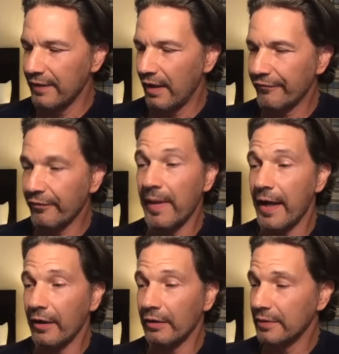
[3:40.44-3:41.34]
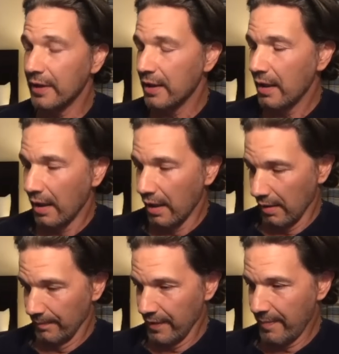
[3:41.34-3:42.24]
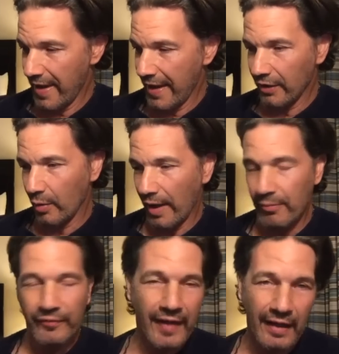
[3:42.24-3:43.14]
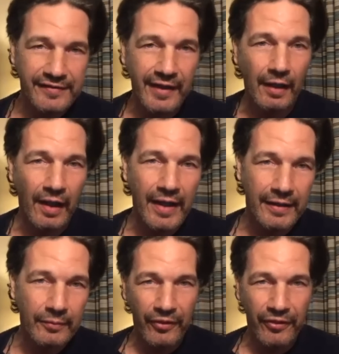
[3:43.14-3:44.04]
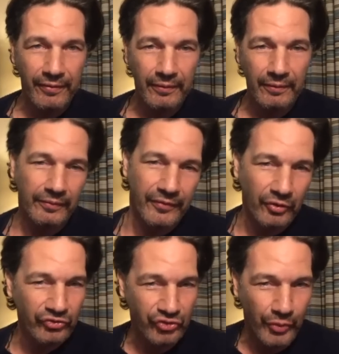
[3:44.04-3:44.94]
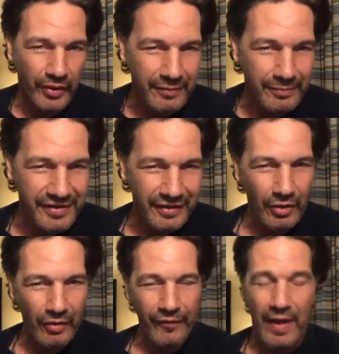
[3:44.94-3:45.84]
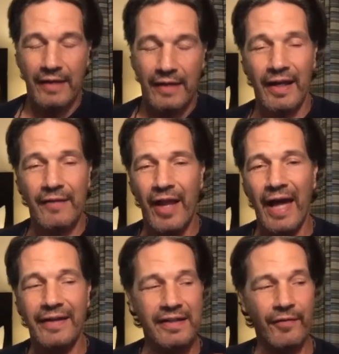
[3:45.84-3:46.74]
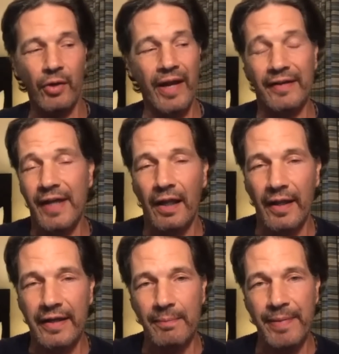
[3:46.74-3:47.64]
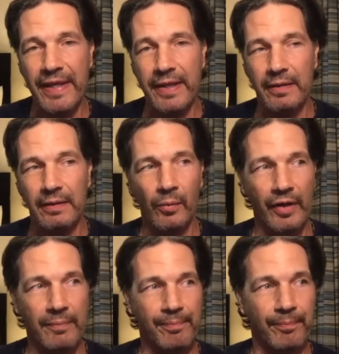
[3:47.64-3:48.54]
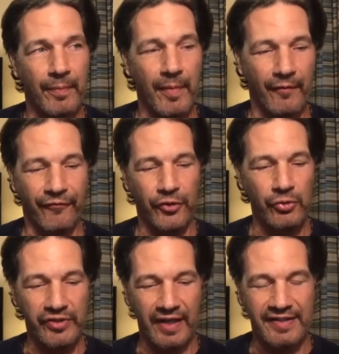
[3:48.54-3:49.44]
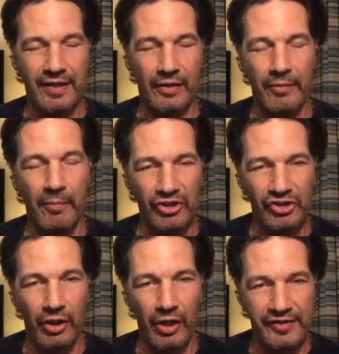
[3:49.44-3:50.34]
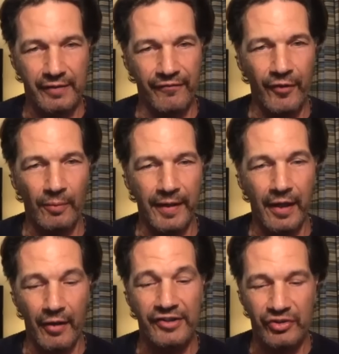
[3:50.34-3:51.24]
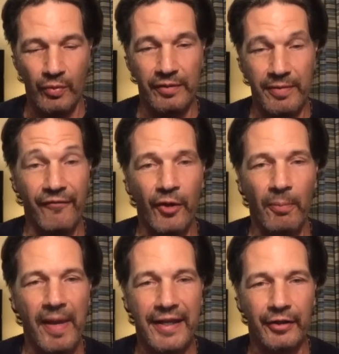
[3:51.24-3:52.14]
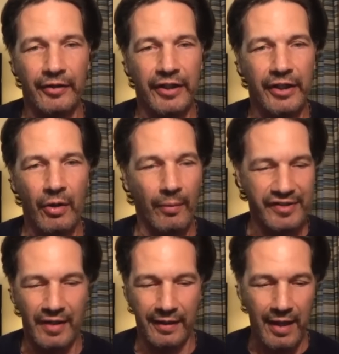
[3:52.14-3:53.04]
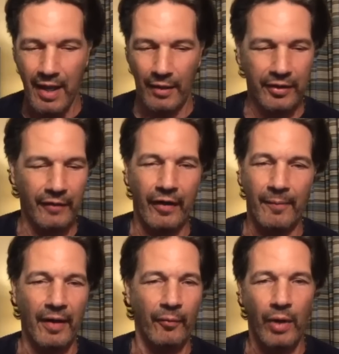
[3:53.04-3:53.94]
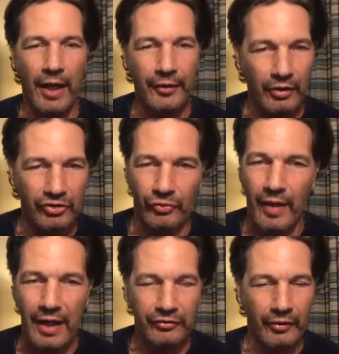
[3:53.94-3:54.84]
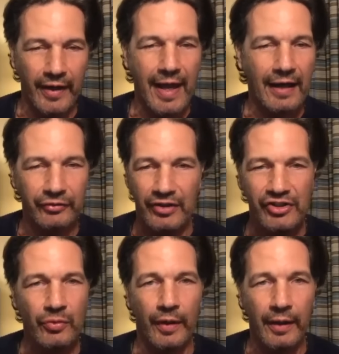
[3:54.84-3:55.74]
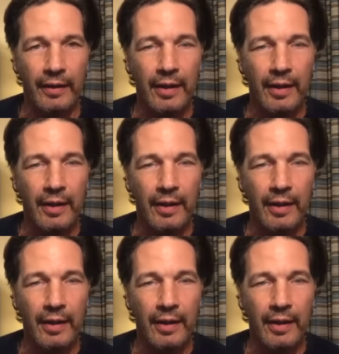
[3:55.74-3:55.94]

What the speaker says: from there, the Bay Area, I moved down to LA with those dreams, of I didn't even go down to LA to want to fuse necessarily the martial arts and film together. I just wanted to be a filmmaker. I was like, I don't care if I'm a writer or a director or an actor. I just want